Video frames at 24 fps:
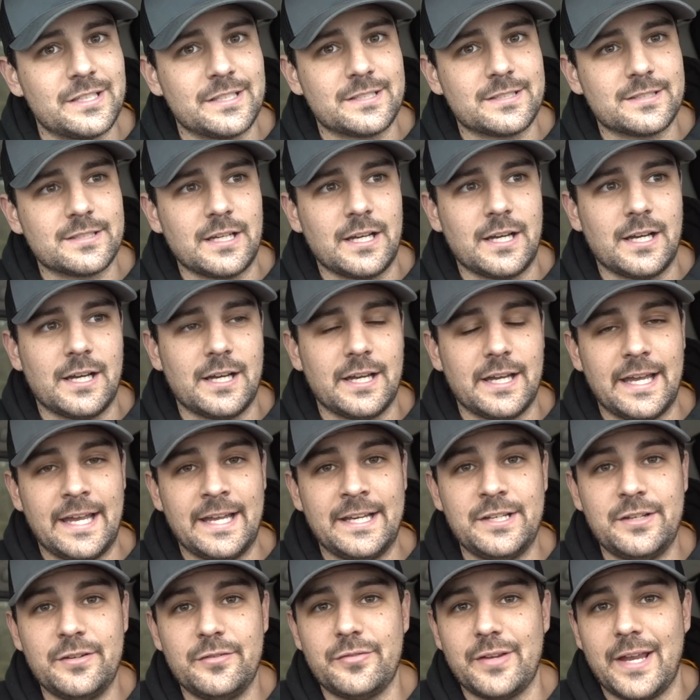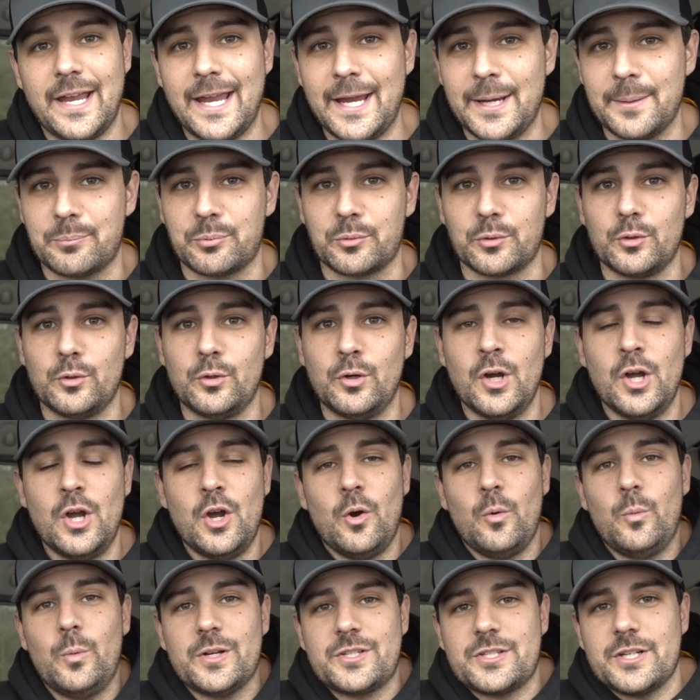It's uh, end of April,
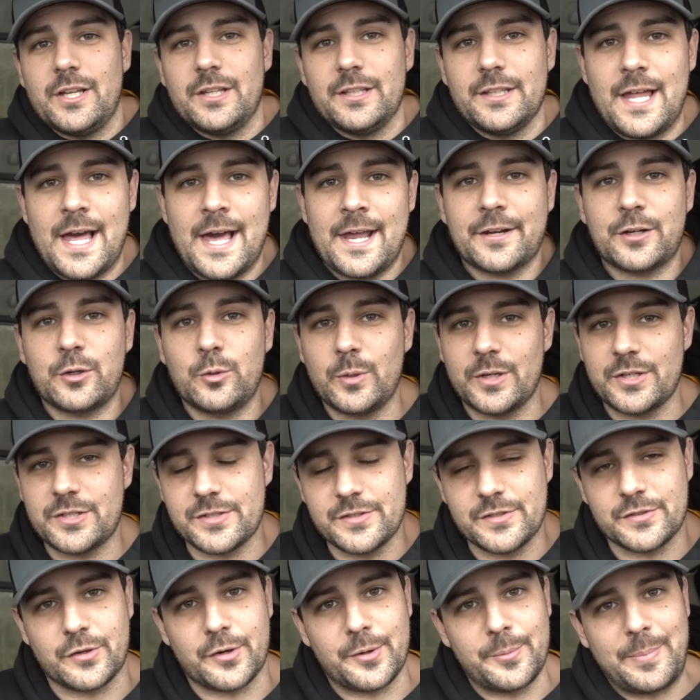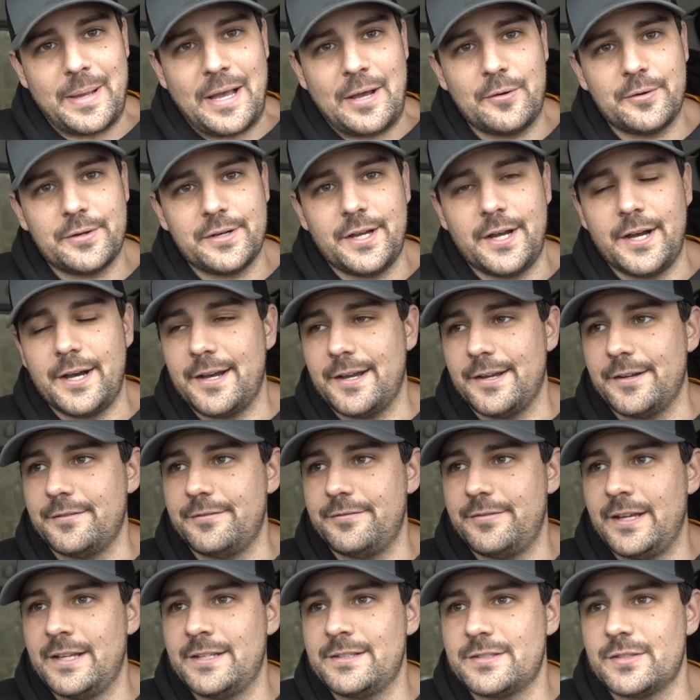which a lot of questions are about uh,
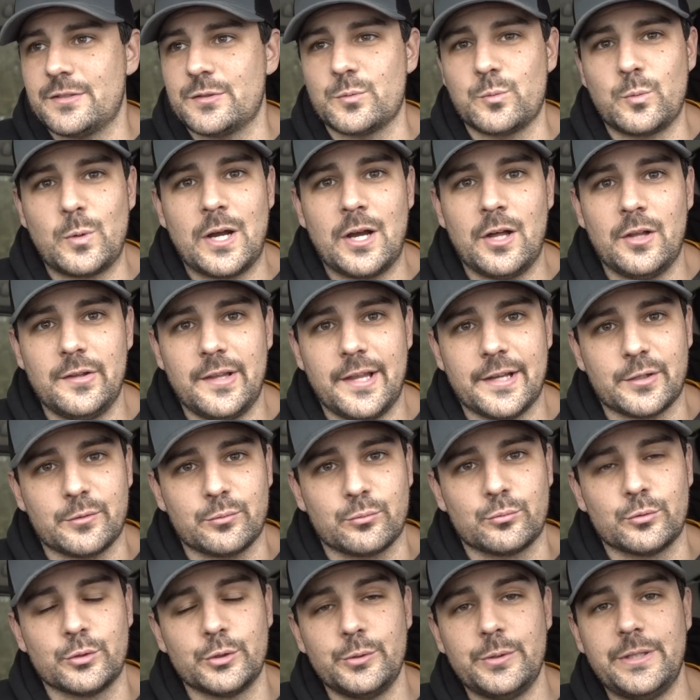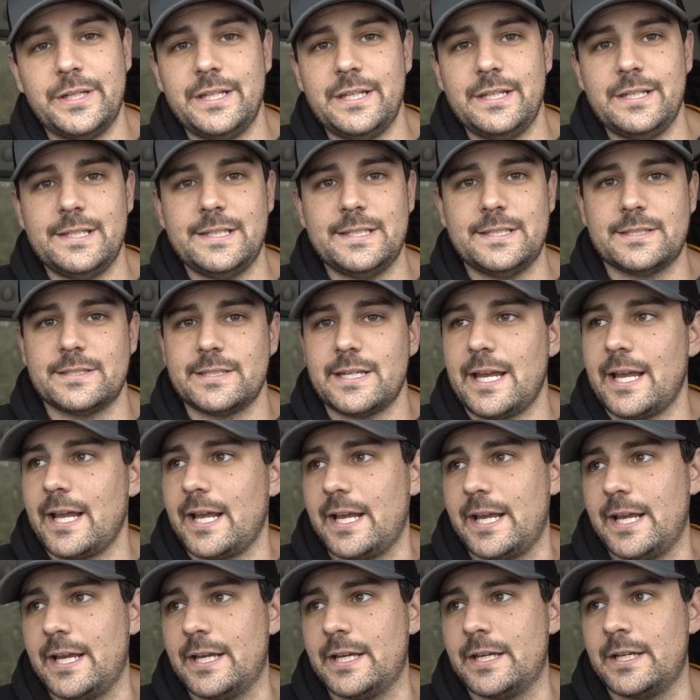events as well, like Rudy's
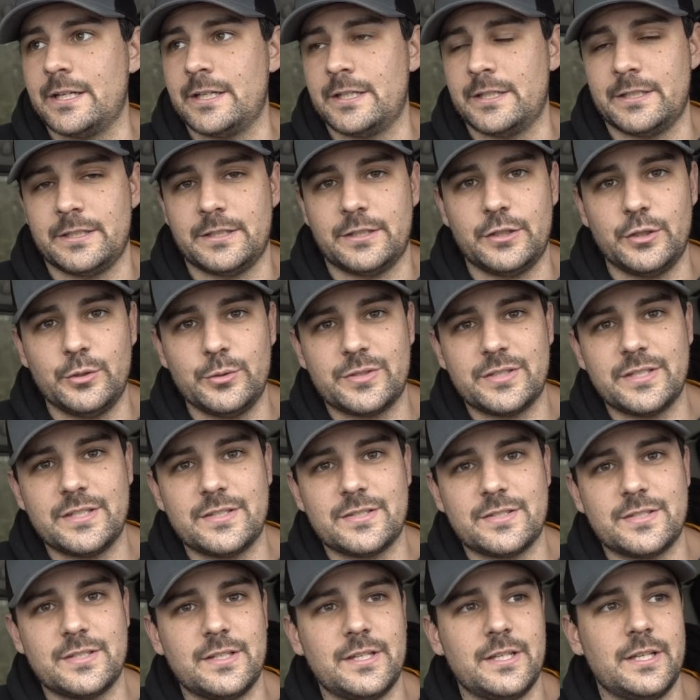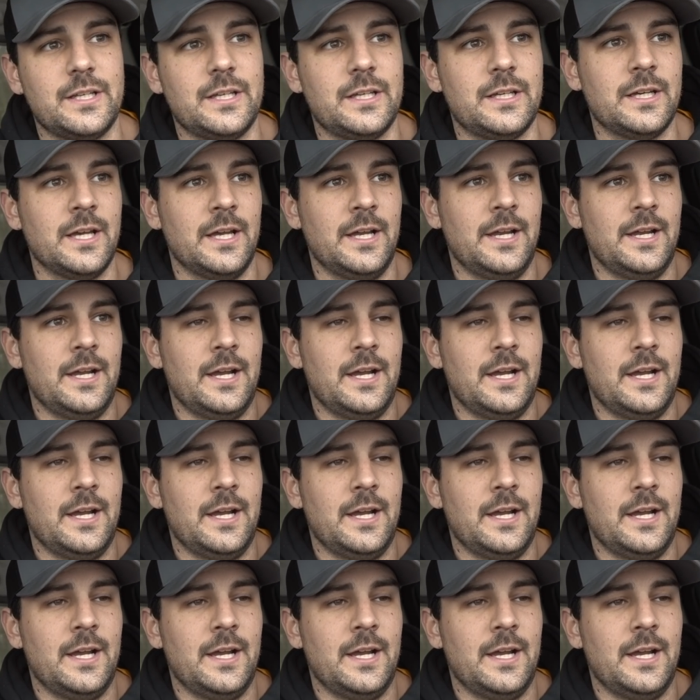and UCC.